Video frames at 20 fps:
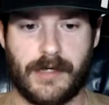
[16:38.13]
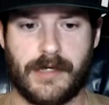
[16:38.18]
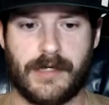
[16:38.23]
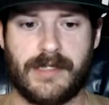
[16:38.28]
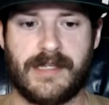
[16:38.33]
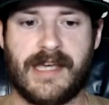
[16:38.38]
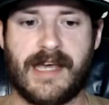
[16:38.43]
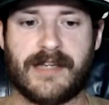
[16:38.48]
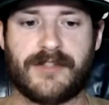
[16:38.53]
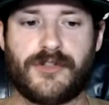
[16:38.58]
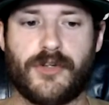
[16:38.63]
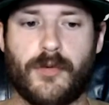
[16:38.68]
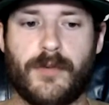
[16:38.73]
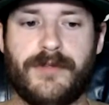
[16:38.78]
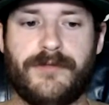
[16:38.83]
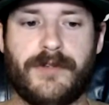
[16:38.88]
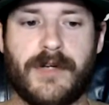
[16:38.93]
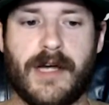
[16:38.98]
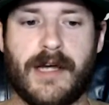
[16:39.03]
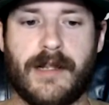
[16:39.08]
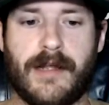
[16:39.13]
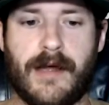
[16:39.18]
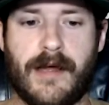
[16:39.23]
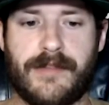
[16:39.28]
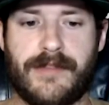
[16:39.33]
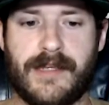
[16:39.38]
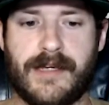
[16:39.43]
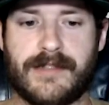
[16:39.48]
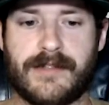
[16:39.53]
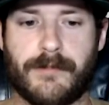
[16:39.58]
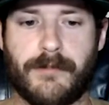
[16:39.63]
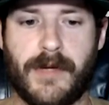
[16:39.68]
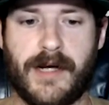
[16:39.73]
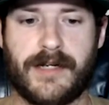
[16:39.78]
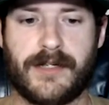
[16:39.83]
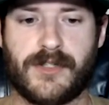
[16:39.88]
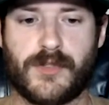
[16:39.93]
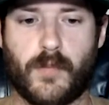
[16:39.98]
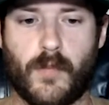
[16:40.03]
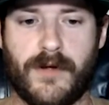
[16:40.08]
yeah, so we've got, I think it's a
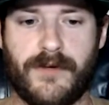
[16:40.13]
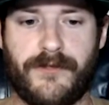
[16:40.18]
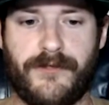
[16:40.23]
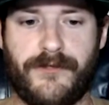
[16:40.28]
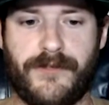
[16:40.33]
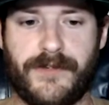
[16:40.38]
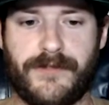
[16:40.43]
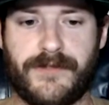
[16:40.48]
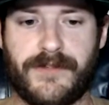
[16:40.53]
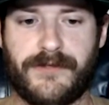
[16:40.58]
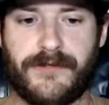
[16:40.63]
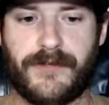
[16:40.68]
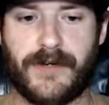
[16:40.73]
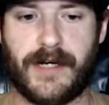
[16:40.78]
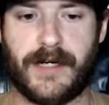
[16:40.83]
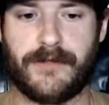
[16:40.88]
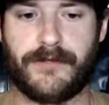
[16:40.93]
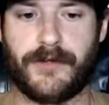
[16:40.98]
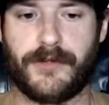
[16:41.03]
minus 155